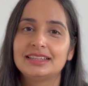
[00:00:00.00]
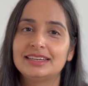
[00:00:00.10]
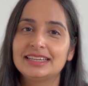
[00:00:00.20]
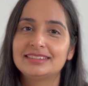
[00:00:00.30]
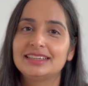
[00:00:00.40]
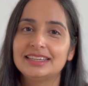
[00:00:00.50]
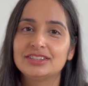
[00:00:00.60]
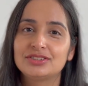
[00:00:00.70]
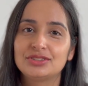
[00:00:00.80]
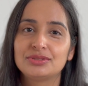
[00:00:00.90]
The next thing
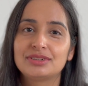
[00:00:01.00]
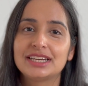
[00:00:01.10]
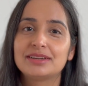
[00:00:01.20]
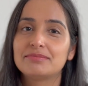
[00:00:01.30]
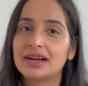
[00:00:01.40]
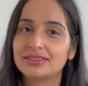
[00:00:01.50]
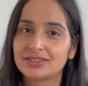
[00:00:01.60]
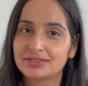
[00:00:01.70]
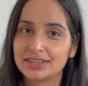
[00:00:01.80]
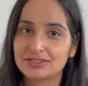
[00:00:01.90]
is to create a
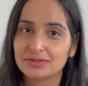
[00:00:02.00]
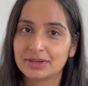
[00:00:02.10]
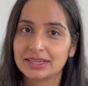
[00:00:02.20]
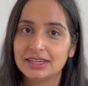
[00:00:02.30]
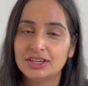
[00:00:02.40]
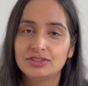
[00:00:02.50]
master resume.